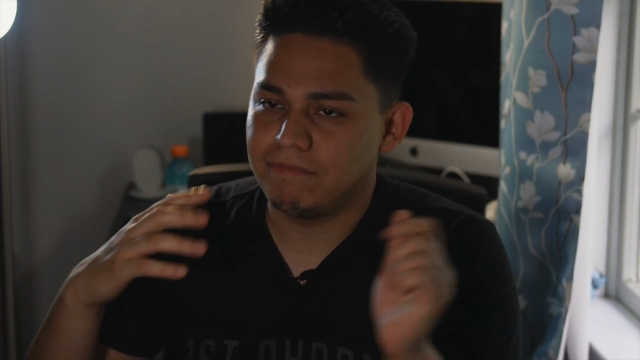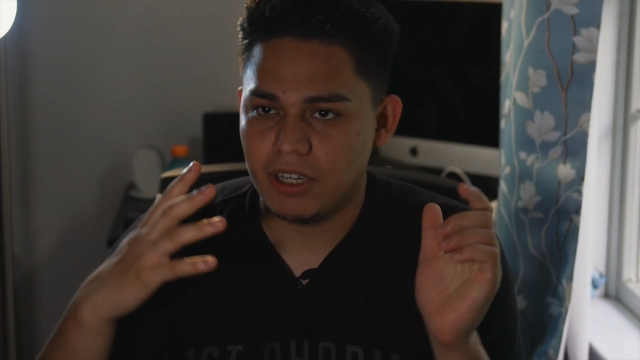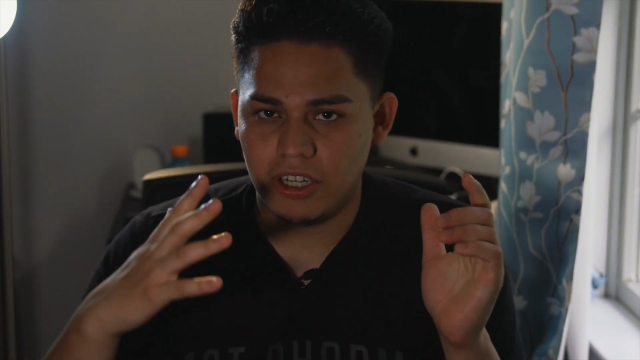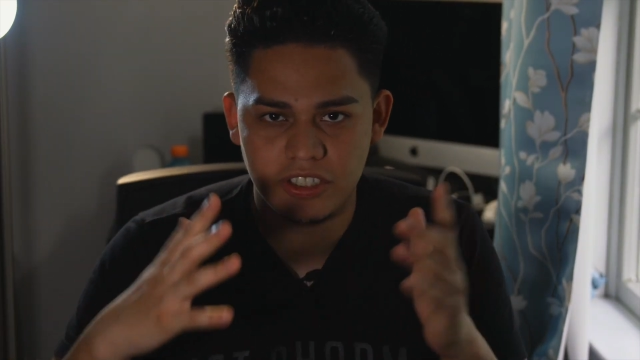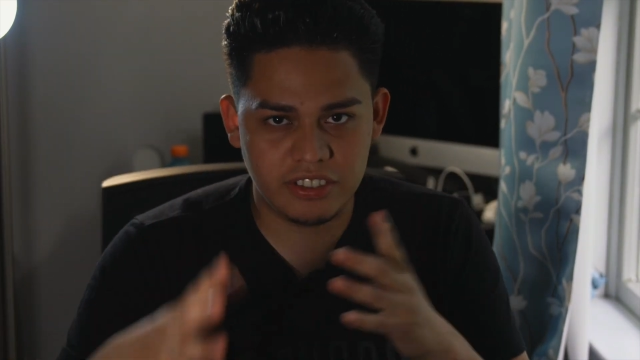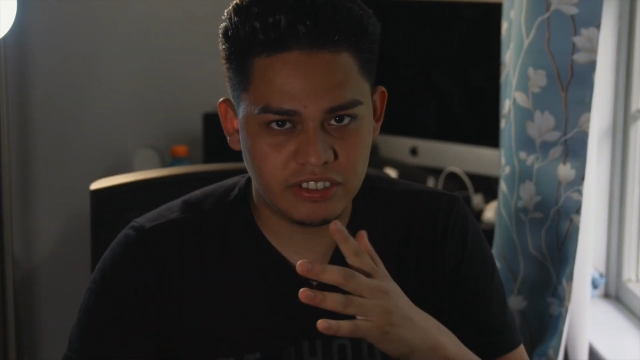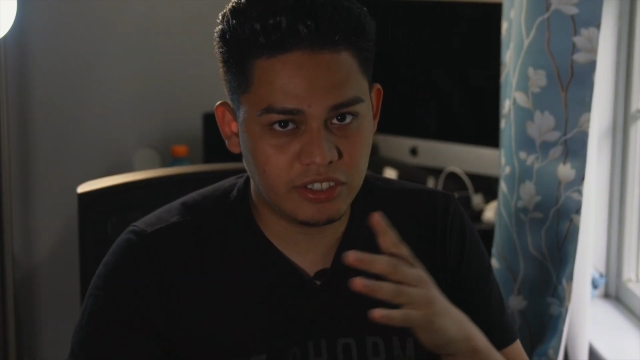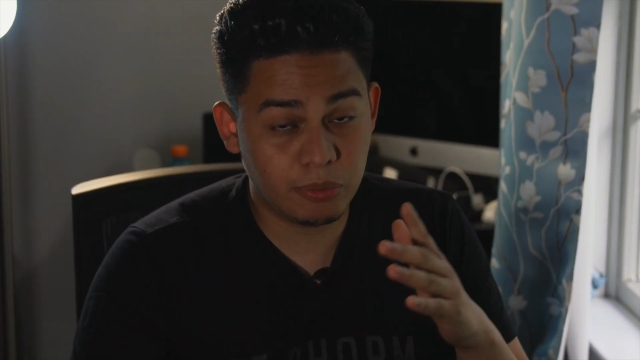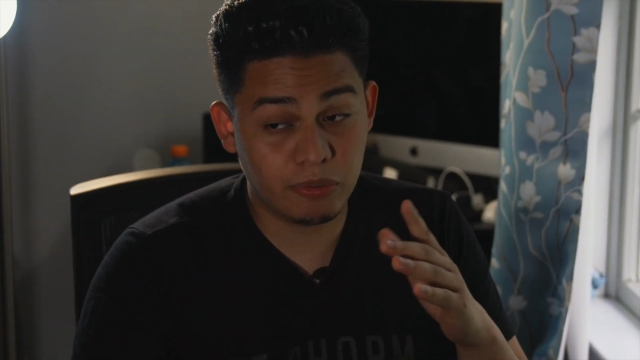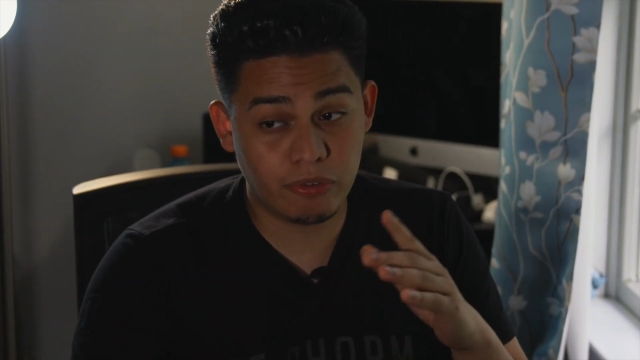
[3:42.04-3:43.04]

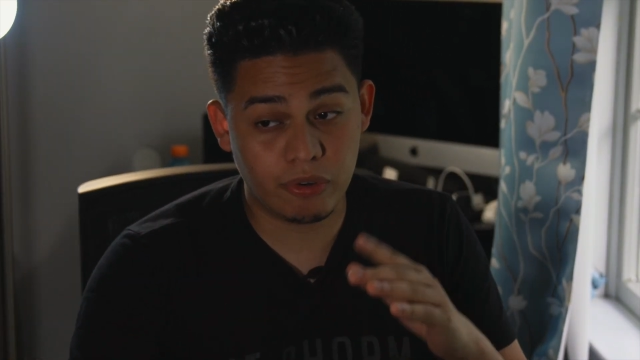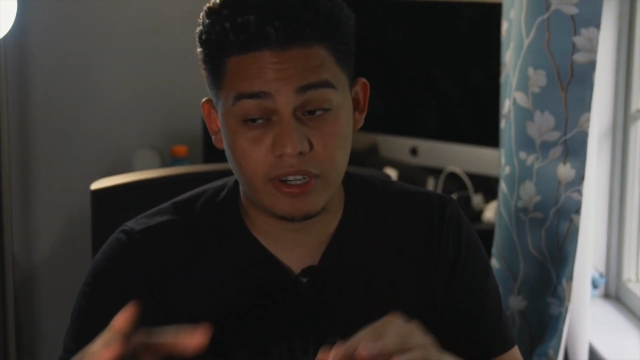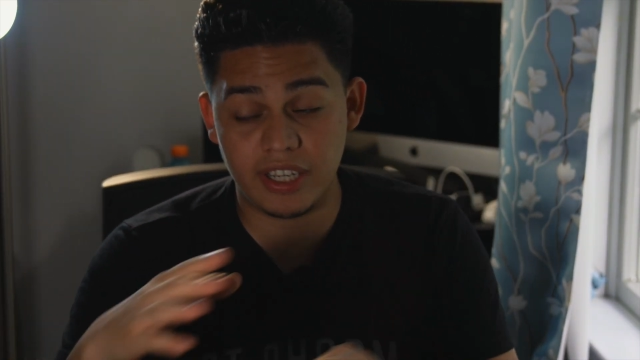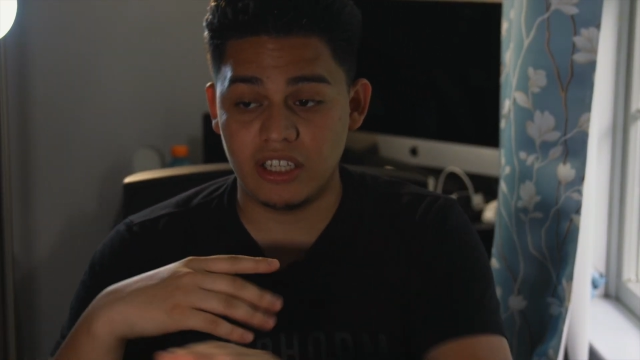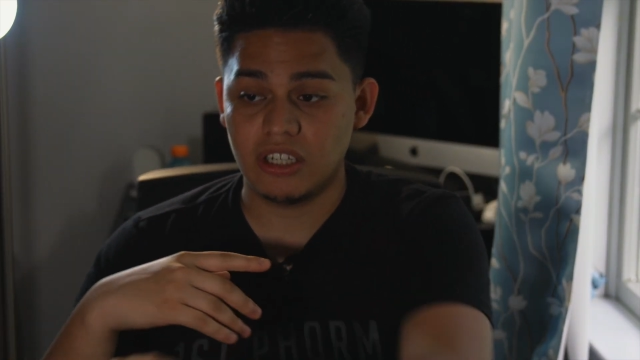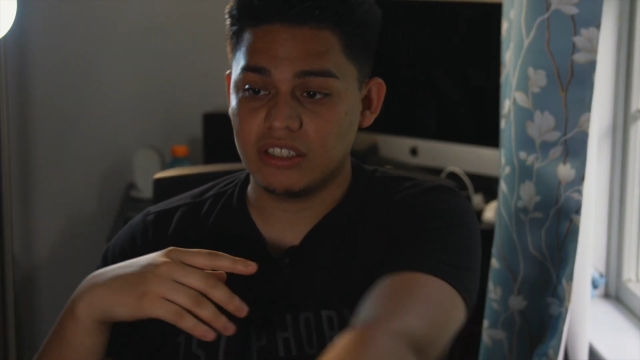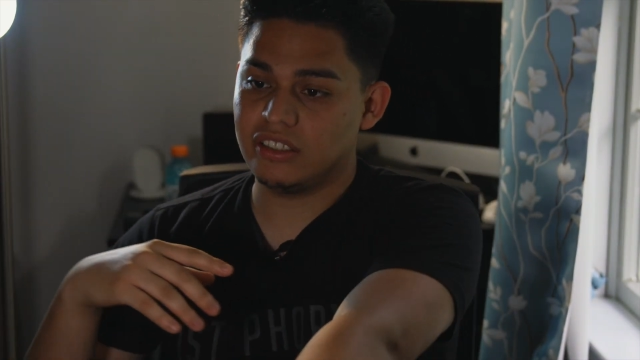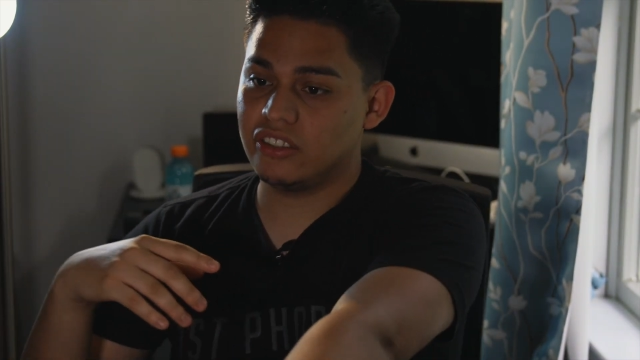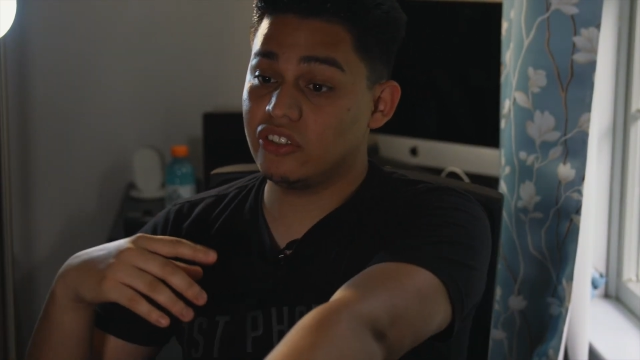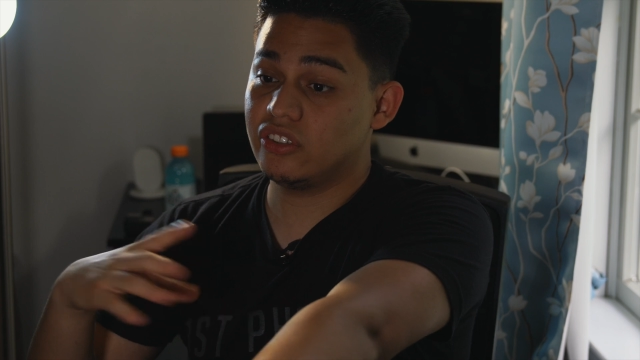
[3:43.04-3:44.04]
honestly, before I got
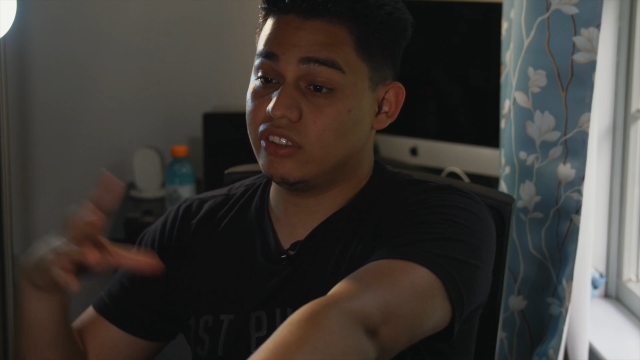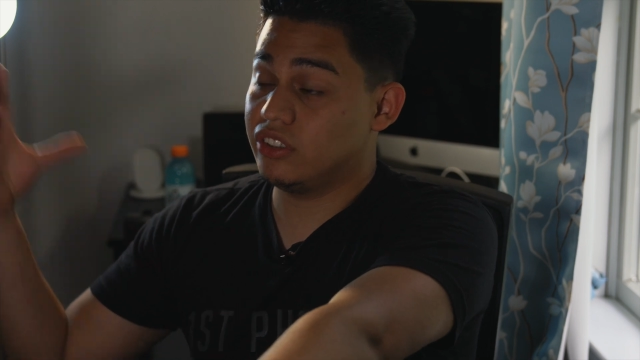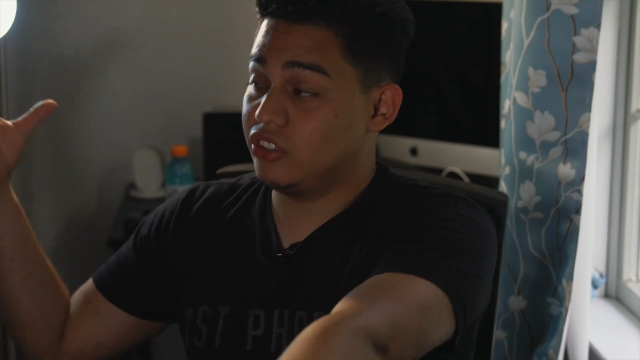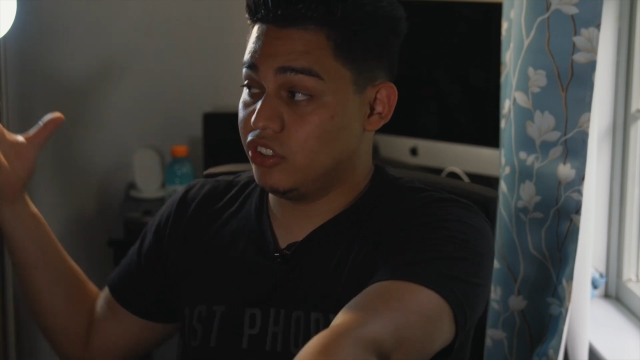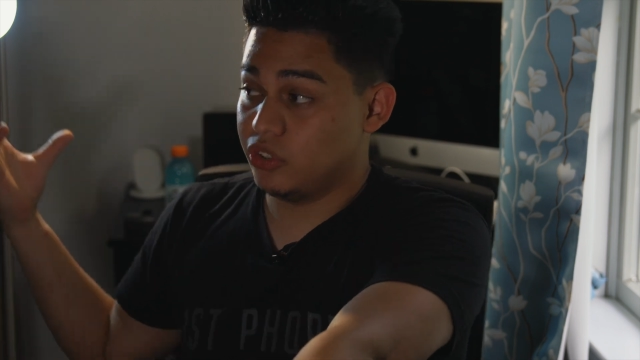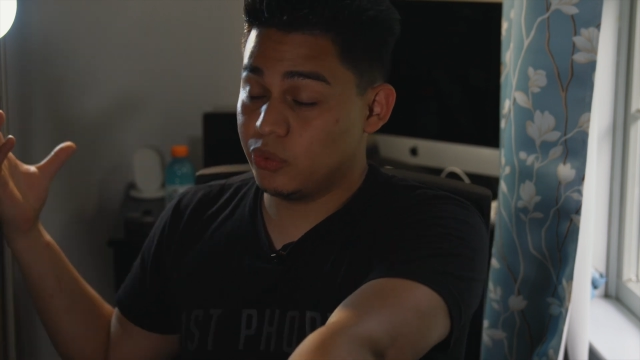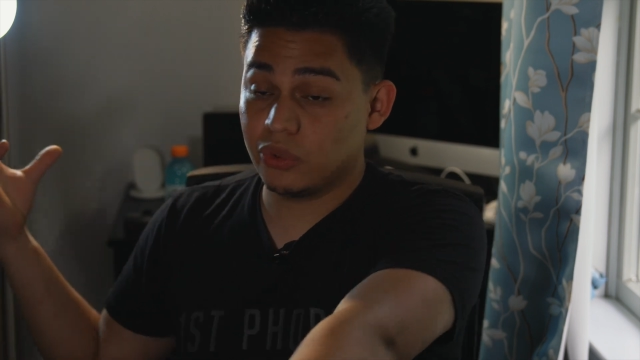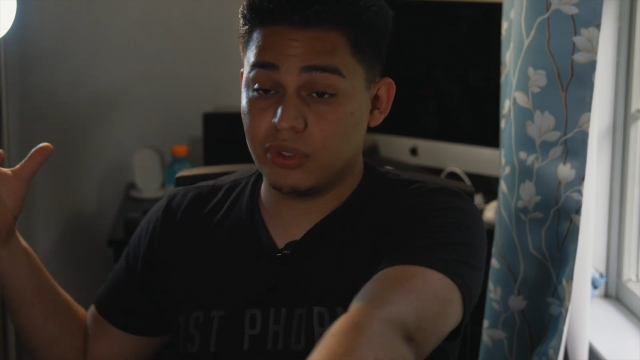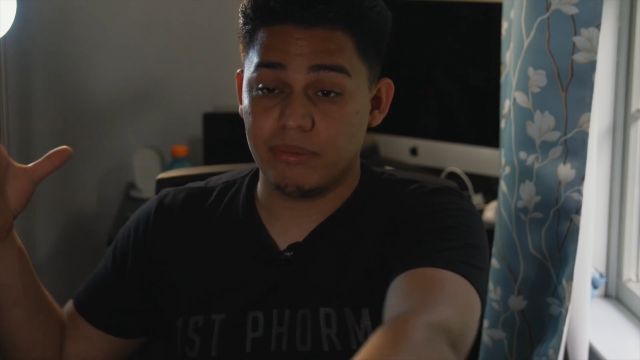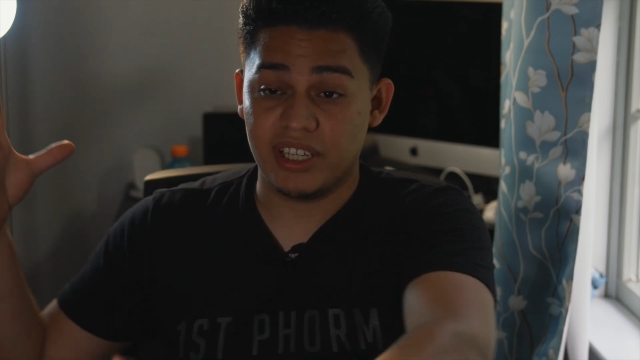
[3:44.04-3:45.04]
this, these
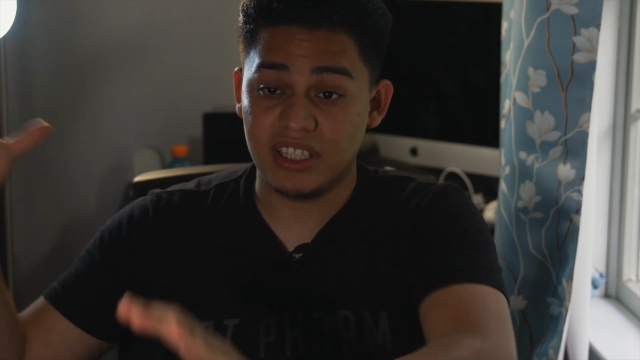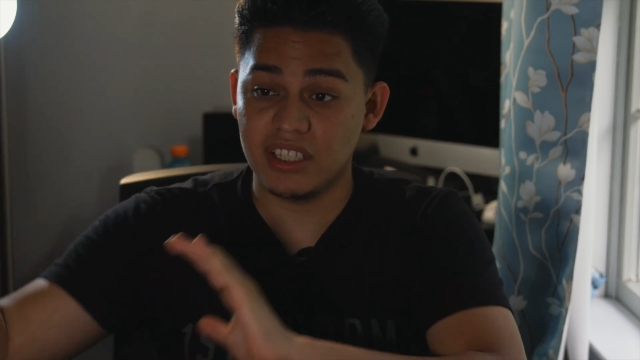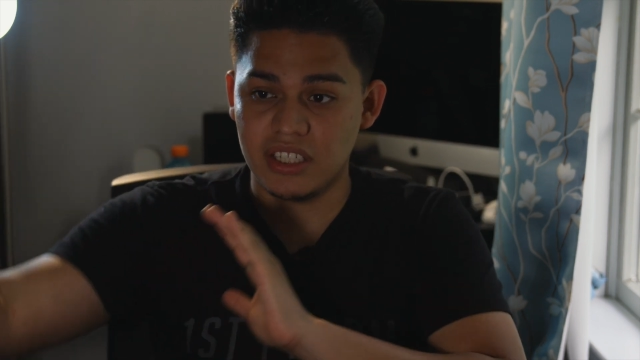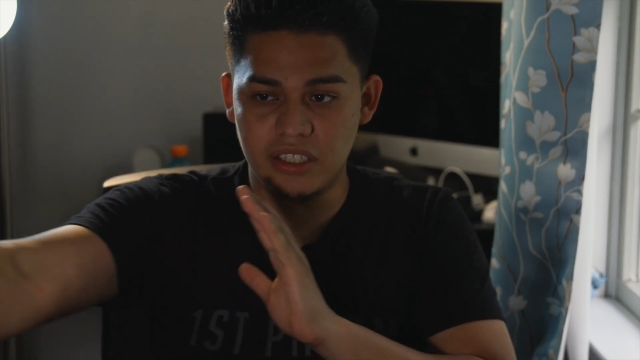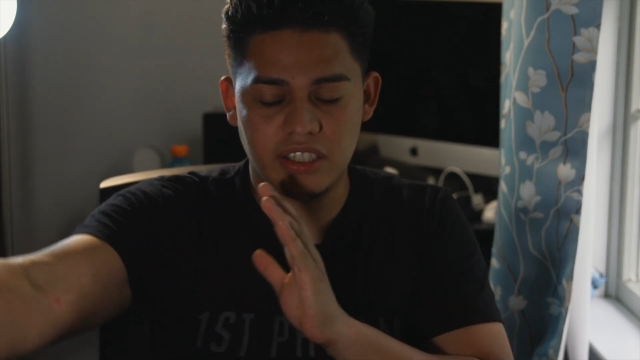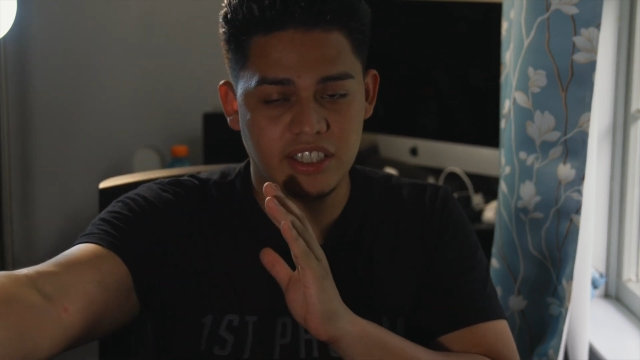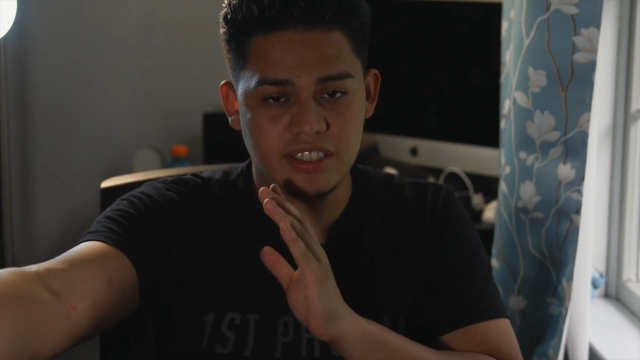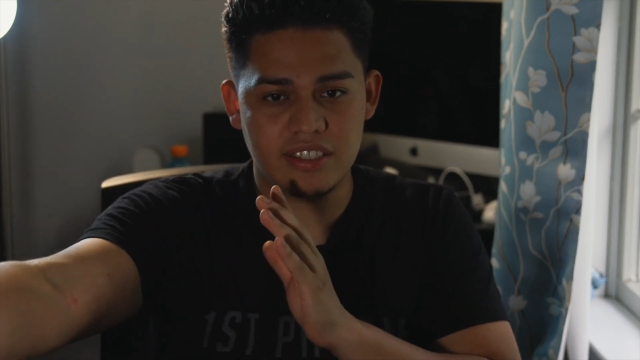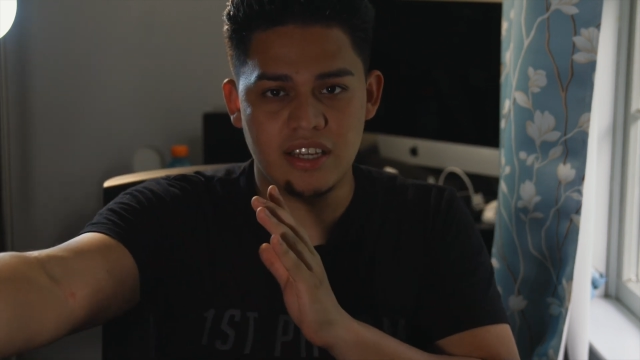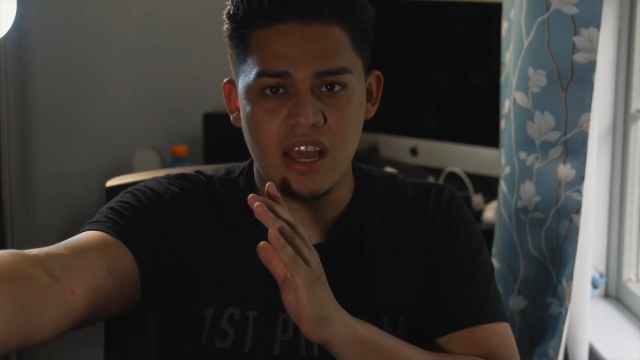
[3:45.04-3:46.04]
were my key
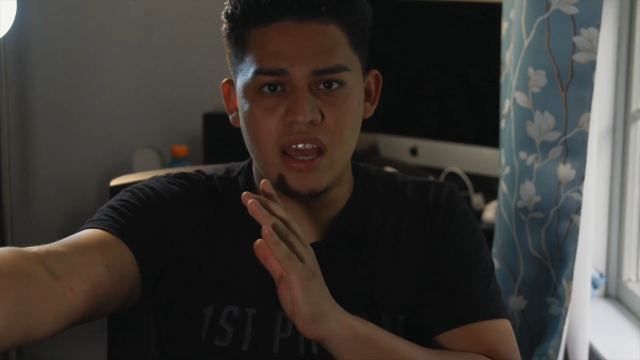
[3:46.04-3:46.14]
lights.